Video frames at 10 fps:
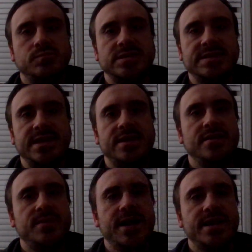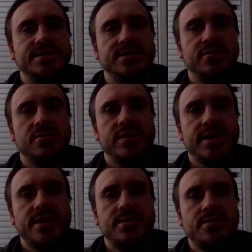is it Elamite? Is it
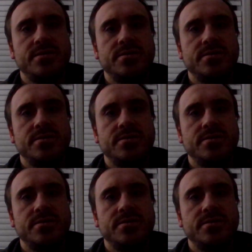Hurrian?